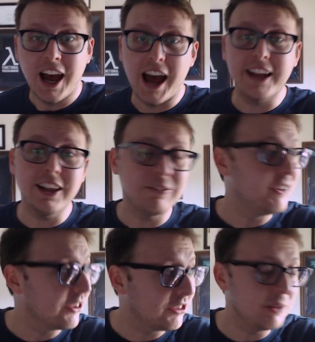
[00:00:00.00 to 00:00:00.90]
I love
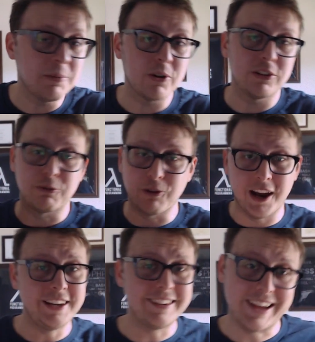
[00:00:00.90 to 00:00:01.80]
nothing more than
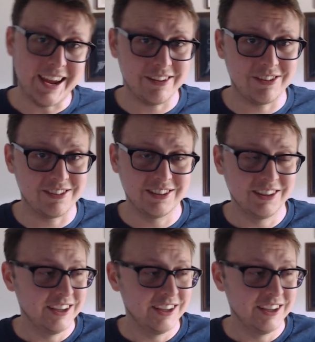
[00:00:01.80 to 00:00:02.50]
writing tests